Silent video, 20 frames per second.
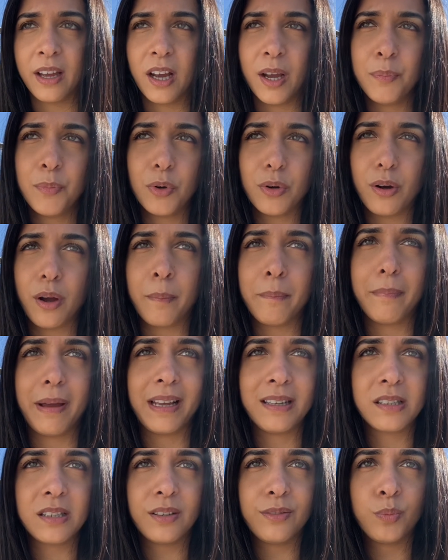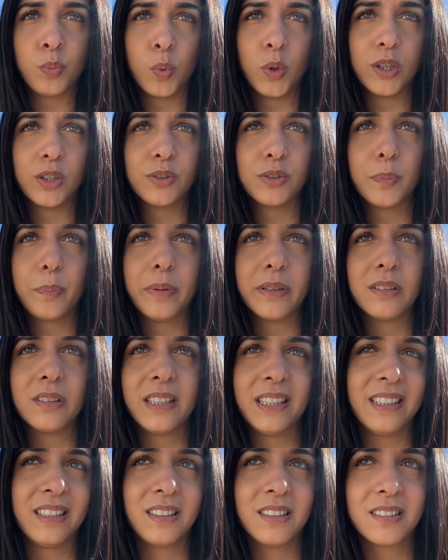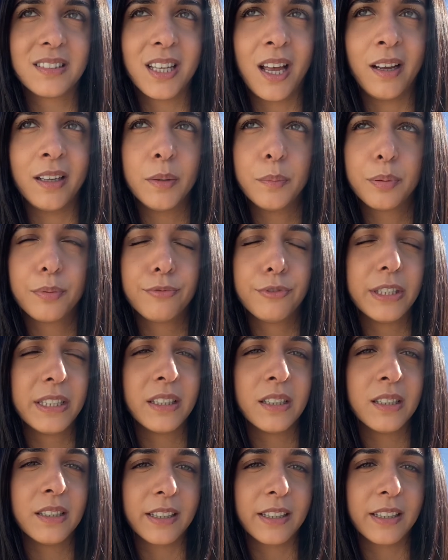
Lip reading: I'm not a massive world building type reader.